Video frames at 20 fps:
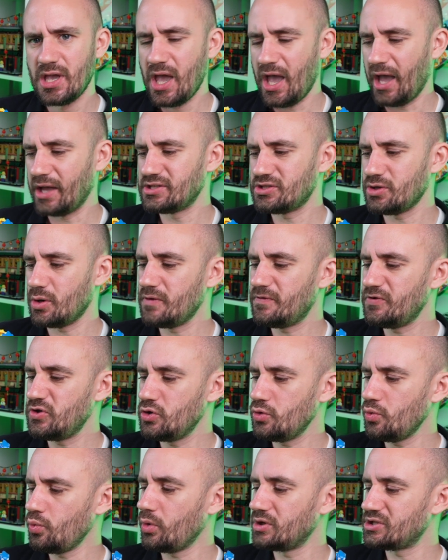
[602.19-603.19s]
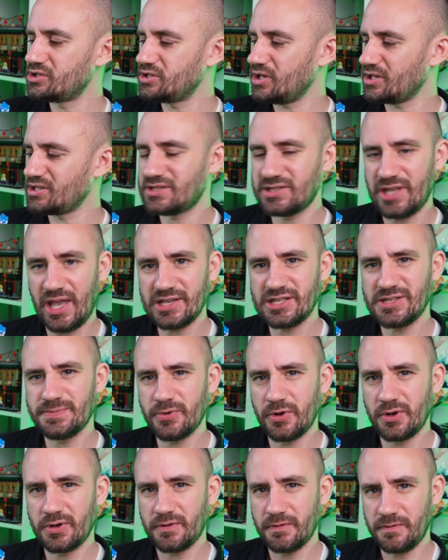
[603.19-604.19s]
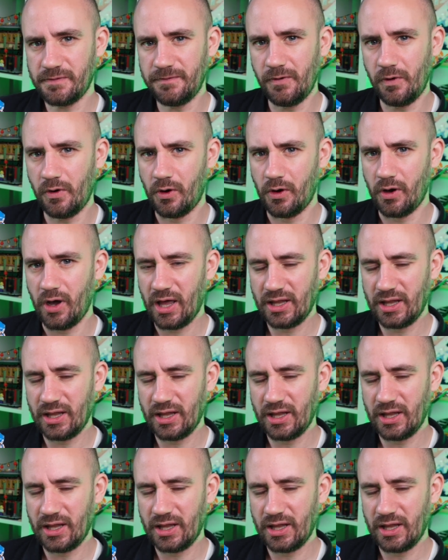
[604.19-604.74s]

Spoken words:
And so if you were just desperate for